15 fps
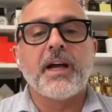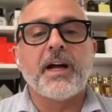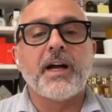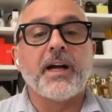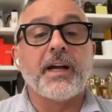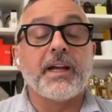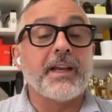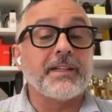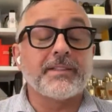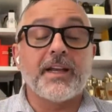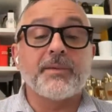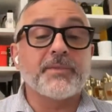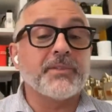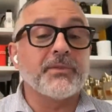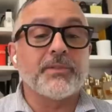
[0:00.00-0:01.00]
And that's
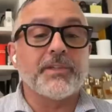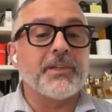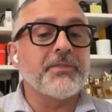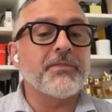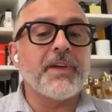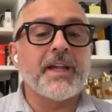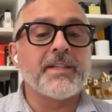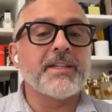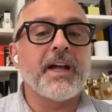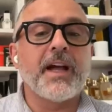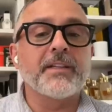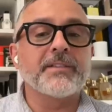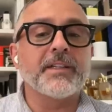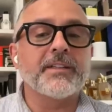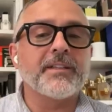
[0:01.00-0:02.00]
absolutely
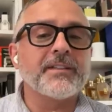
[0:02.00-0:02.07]
fantastic.